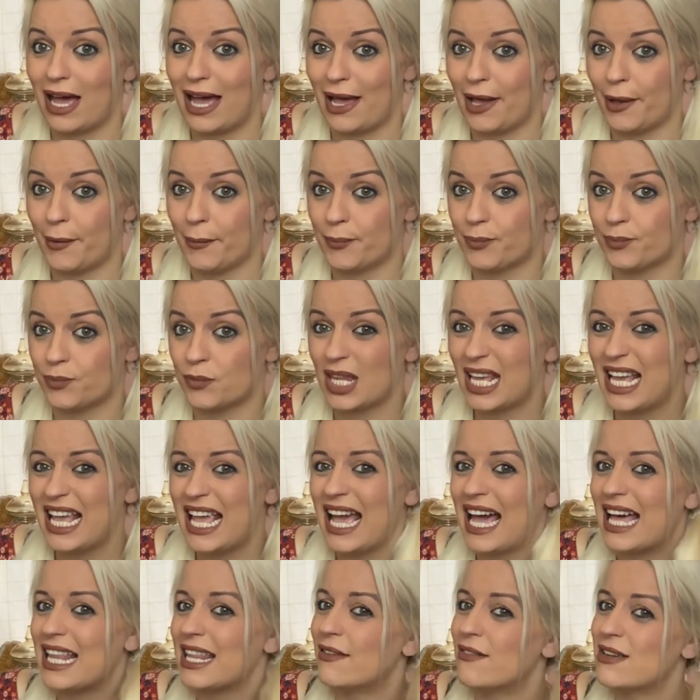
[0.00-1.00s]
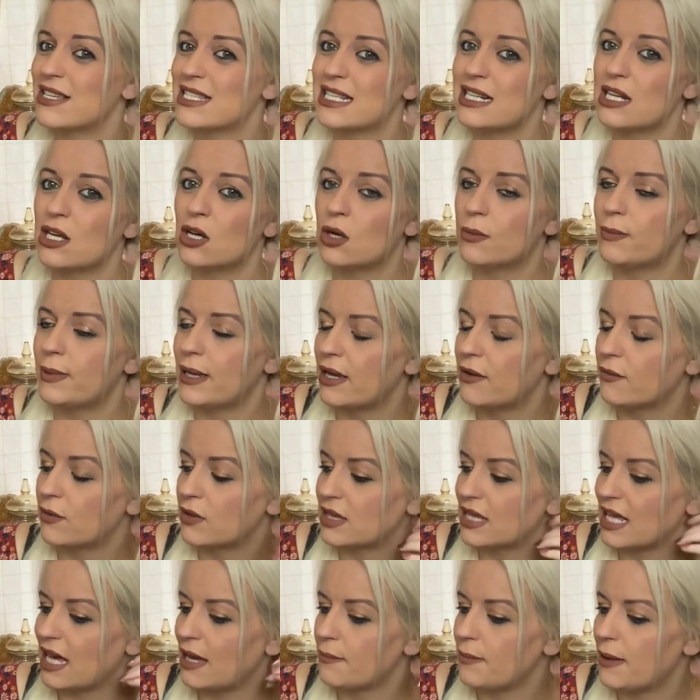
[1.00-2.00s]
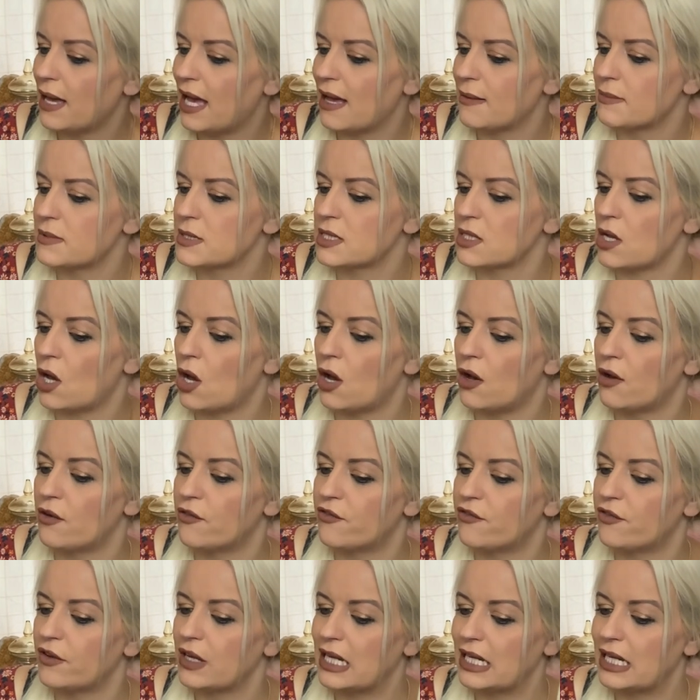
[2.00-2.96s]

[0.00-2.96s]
And there is a little bit with that perhaps of,